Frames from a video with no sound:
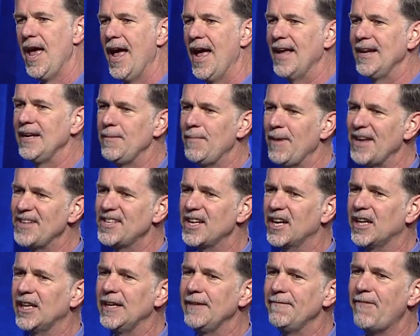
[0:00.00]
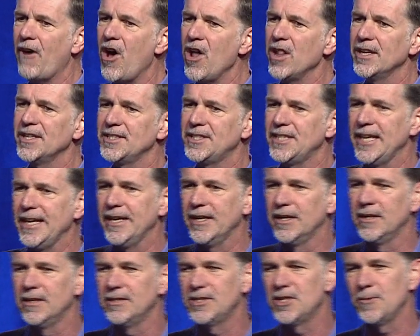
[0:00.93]
And he basically
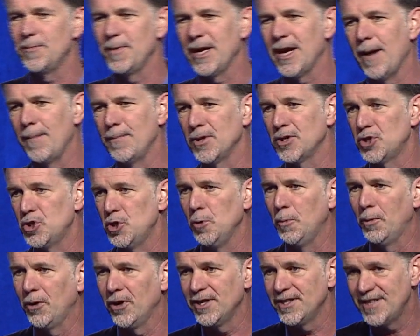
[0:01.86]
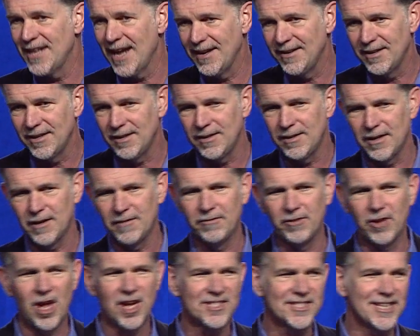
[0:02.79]
volunteered to become the superintendent of
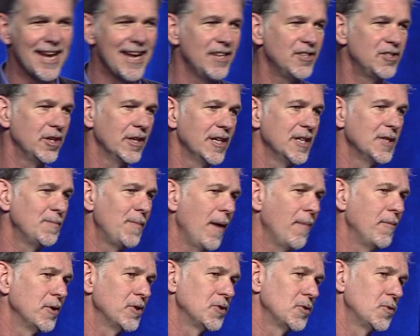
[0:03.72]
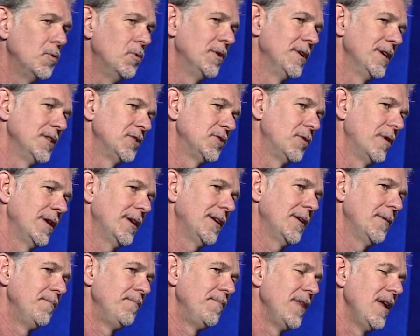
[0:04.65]
Los Angeles Public School
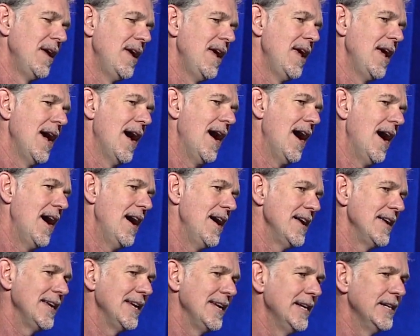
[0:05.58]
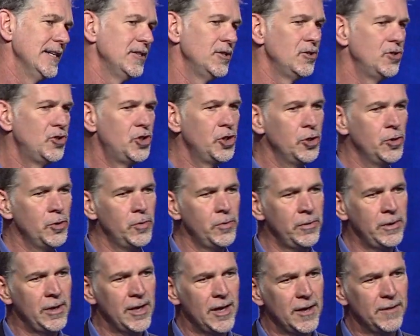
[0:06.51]
District in
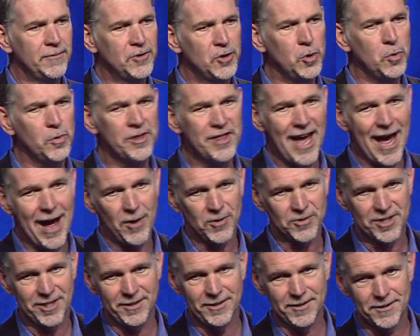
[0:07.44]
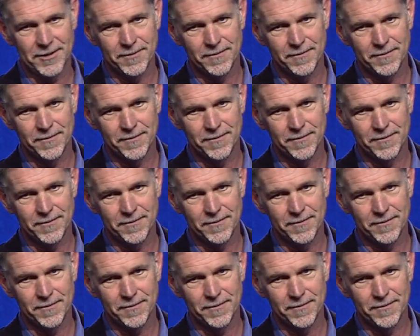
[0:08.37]
June of 2000.